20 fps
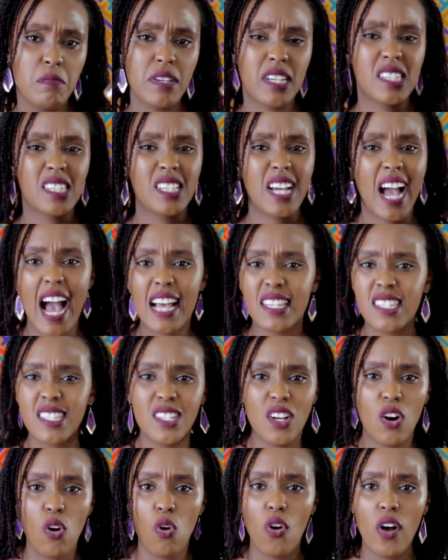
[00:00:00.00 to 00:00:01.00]
mix
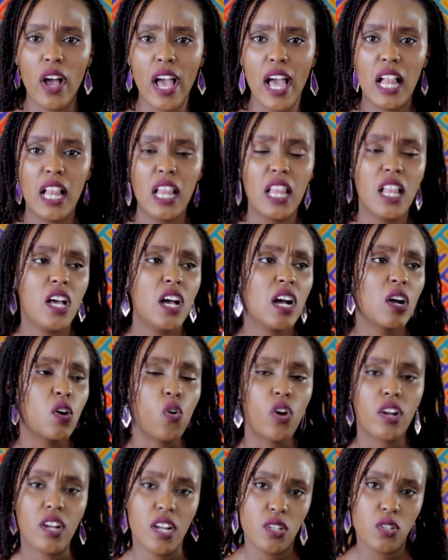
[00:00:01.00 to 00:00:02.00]
castor oil,
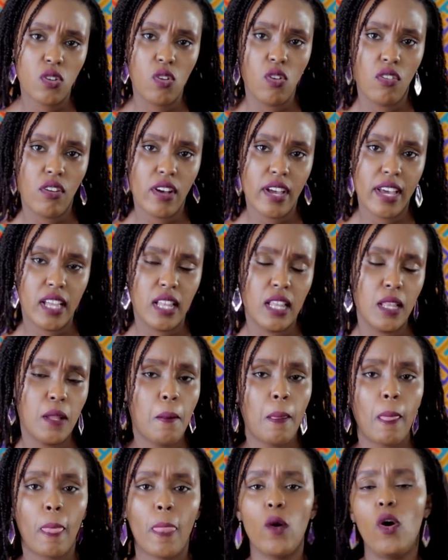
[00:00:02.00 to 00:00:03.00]
coconut oil,
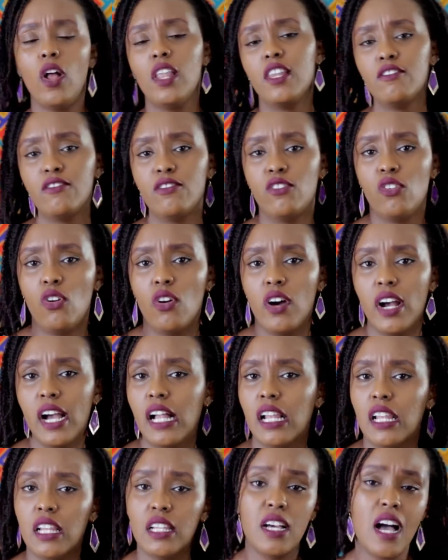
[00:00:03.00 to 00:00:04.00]
olive
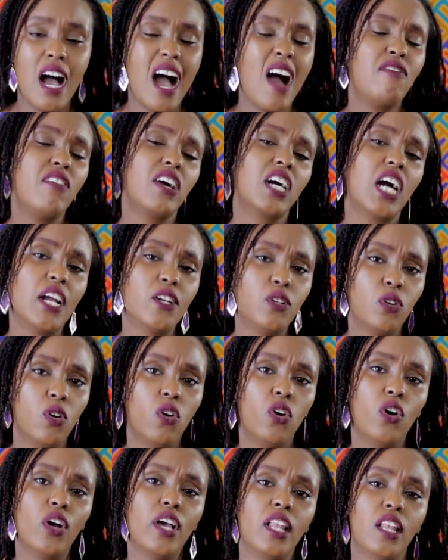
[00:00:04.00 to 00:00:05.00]
oil, avocado
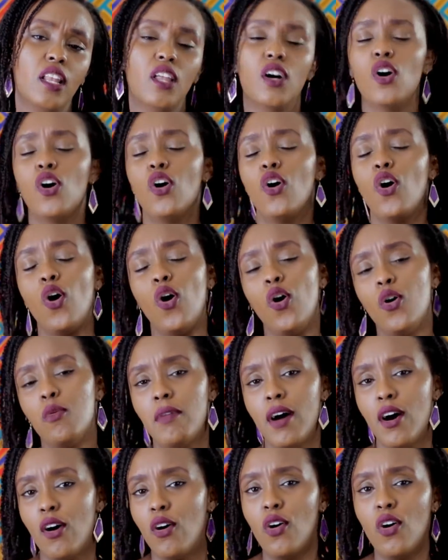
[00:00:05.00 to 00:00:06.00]
oil,
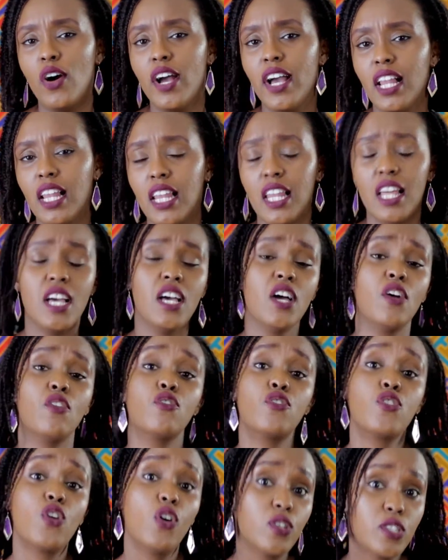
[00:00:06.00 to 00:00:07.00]
jojoba oil,
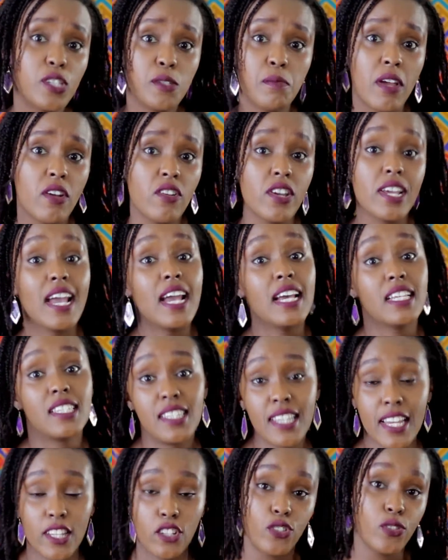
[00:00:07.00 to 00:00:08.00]
rosemary
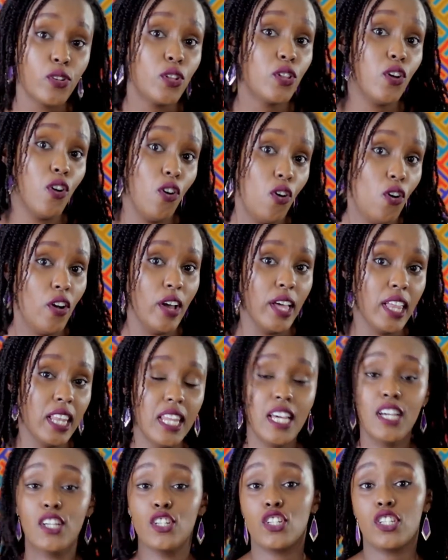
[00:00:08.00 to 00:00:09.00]
essential
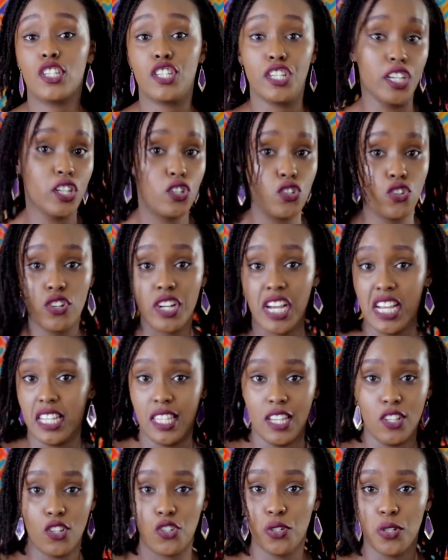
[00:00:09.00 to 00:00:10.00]
oil, tea tree
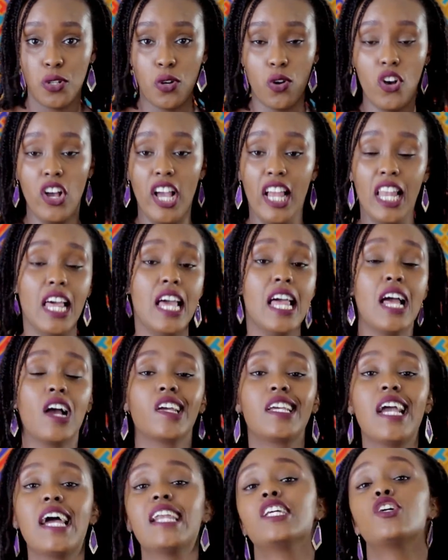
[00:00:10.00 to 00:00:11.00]
essential oil.
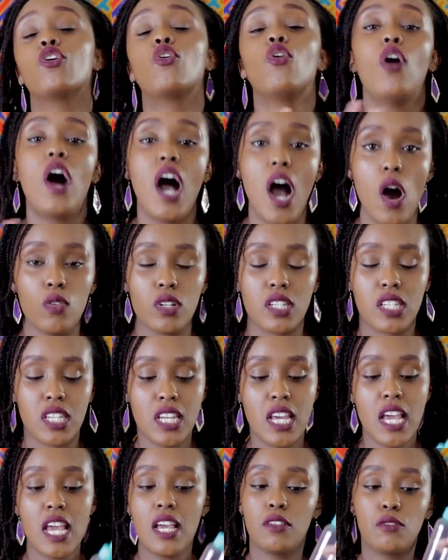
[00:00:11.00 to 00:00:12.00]
Yani go out.
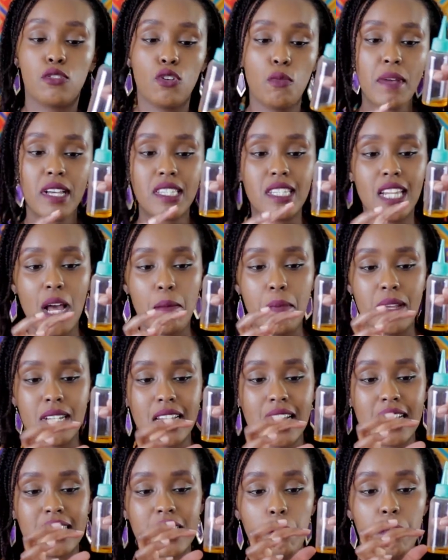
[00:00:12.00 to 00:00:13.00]
So mix it up
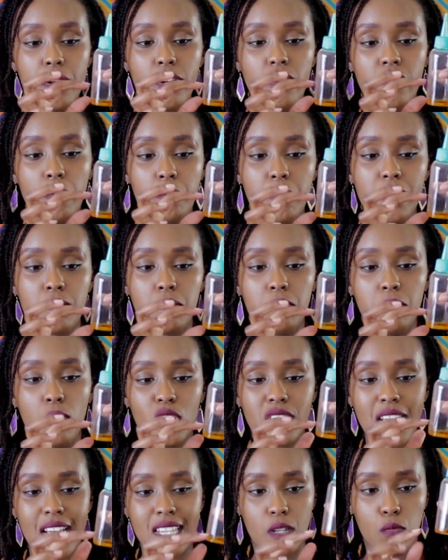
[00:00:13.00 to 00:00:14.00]
until it's a bit more
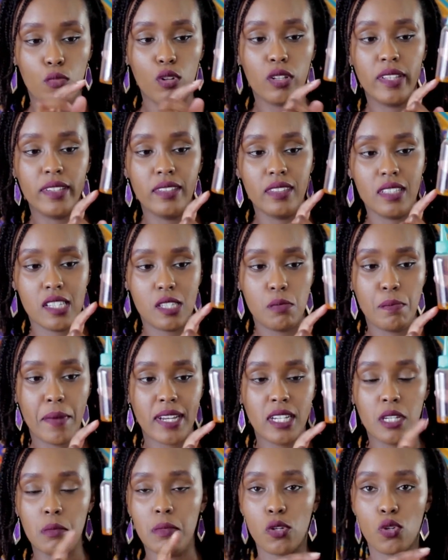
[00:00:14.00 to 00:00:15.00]
sizable than this.
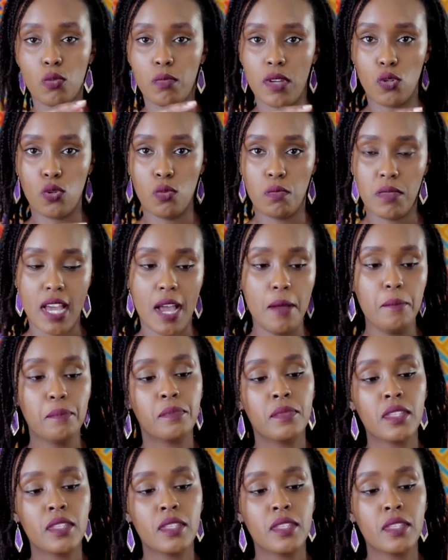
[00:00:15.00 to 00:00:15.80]
Mine nimetumia.